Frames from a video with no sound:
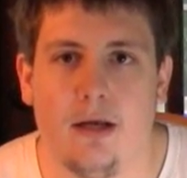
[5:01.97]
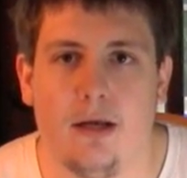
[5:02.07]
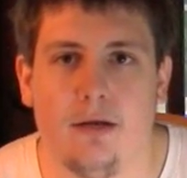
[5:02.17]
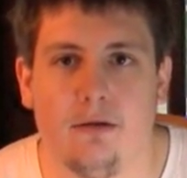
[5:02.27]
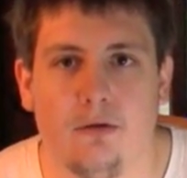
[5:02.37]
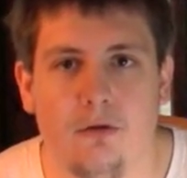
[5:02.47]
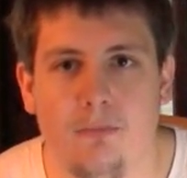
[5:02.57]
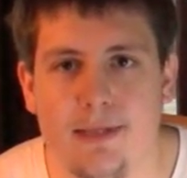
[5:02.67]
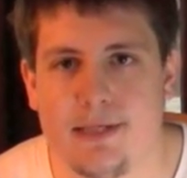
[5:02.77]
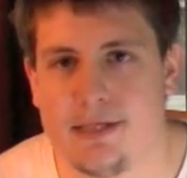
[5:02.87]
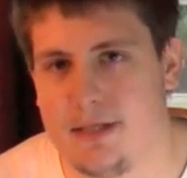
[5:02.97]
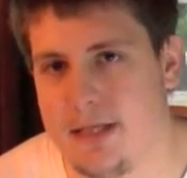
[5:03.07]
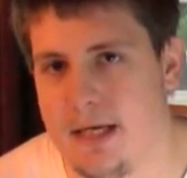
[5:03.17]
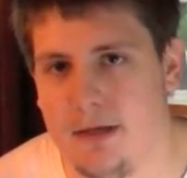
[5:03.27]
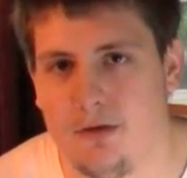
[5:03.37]
And lumens isn't
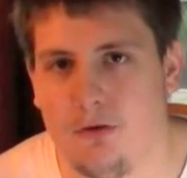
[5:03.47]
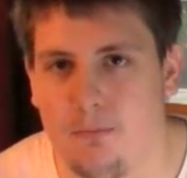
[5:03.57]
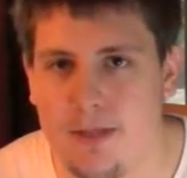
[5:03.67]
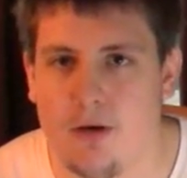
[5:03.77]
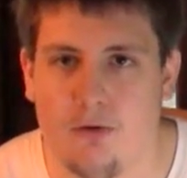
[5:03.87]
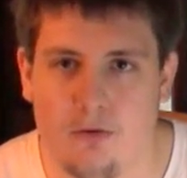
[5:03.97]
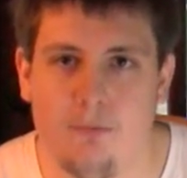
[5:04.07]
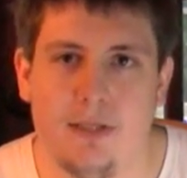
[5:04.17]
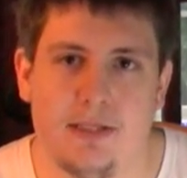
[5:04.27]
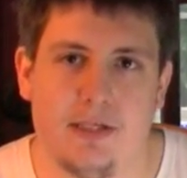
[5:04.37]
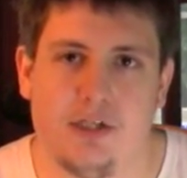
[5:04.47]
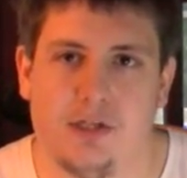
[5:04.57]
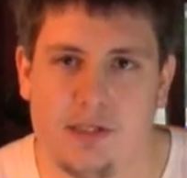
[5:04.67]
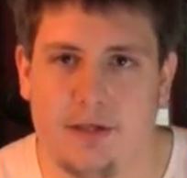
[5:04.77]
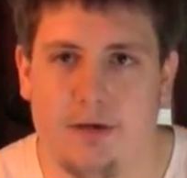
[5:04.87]
the end-all, be-all. Lumens is
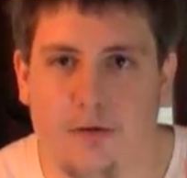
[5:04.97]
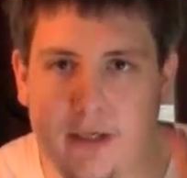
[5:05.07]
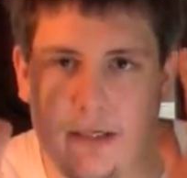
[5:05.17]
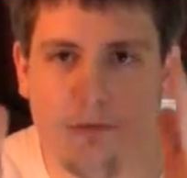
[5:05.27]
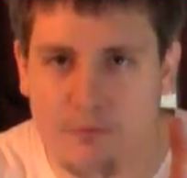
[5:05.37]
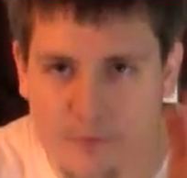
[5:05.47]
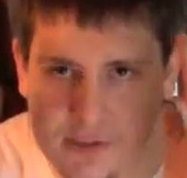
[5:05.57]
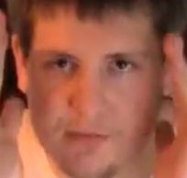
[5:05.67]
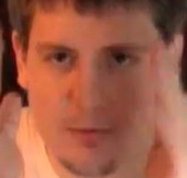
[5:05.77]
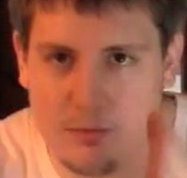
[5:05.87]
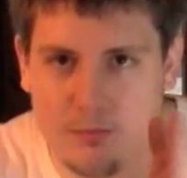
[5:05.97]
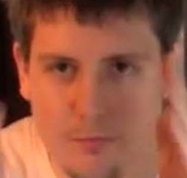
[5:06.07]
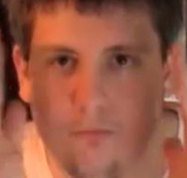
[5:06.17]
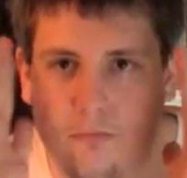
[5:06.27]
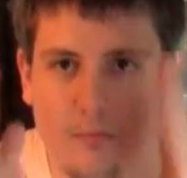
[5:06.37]
just literally
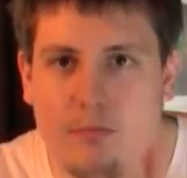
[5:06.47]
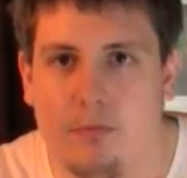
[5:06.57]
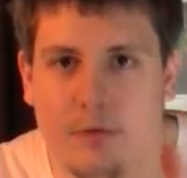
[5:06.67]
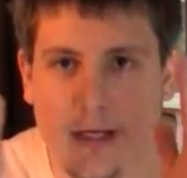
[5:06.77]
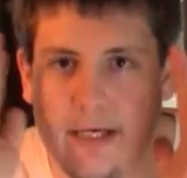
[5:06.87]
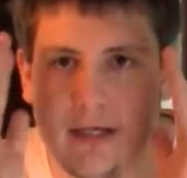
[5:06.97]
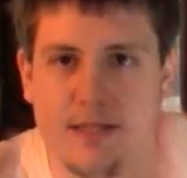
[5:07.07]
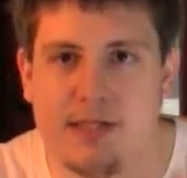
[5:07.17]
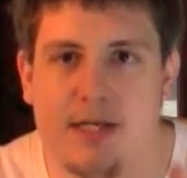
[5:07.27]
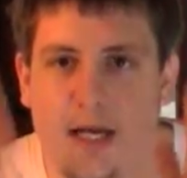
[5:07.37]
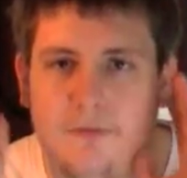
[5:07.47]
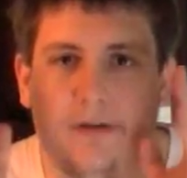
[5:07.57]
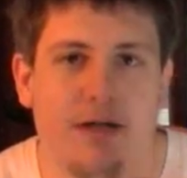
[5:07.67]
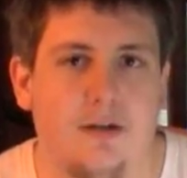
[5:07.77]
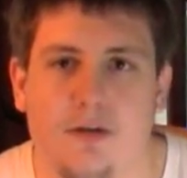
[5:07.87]
visible light. It doesn't have
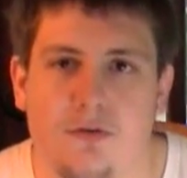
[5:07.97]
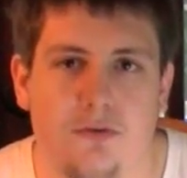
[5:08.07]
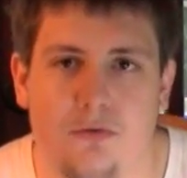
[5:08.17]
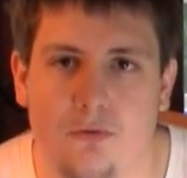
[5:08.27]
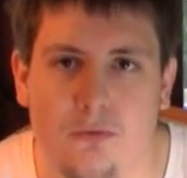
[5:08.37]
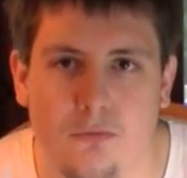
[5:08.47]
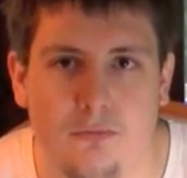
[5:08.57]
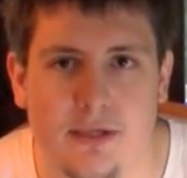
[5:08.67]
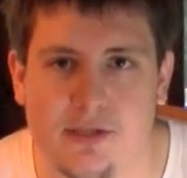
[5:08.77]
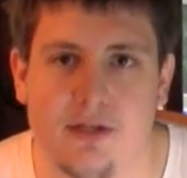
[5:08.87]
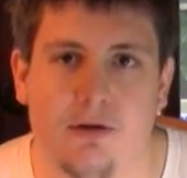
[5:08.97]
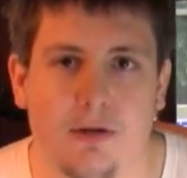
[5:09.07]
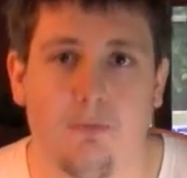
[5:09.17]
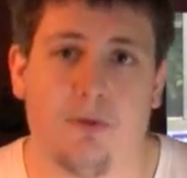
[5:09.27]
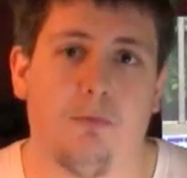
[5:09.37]
anything to do
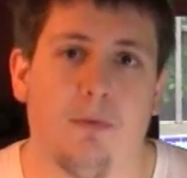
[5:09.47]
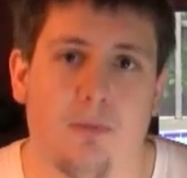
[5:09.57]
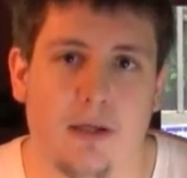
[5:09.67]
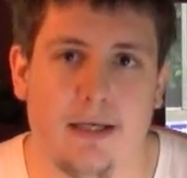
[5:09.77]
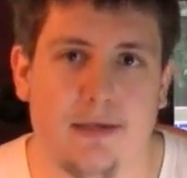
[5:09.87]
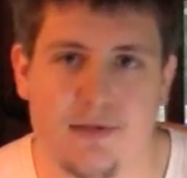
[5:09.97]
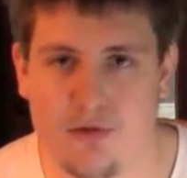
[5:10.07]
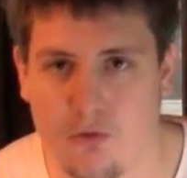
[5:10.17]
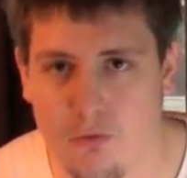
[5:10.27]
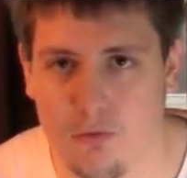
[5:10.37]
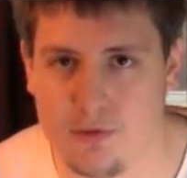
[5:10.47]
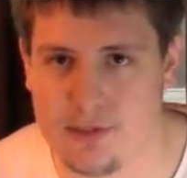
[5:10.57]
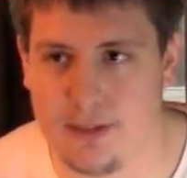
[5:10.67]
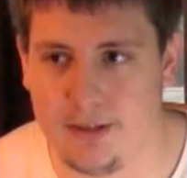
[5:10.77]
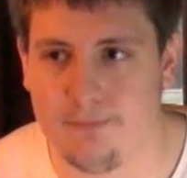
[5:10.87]
necessarily with what plants or
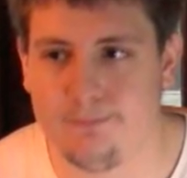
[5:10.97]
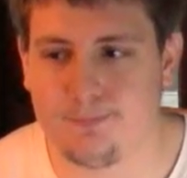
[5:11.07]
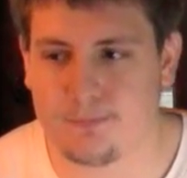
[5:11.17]
corals need.